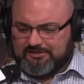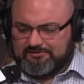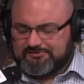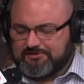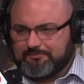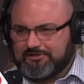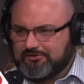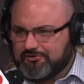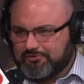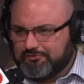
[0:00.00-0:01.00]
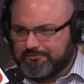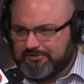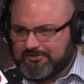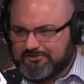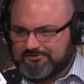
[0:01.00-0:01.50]
into something new
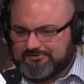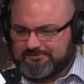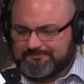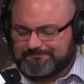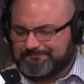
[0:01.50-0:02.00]
because,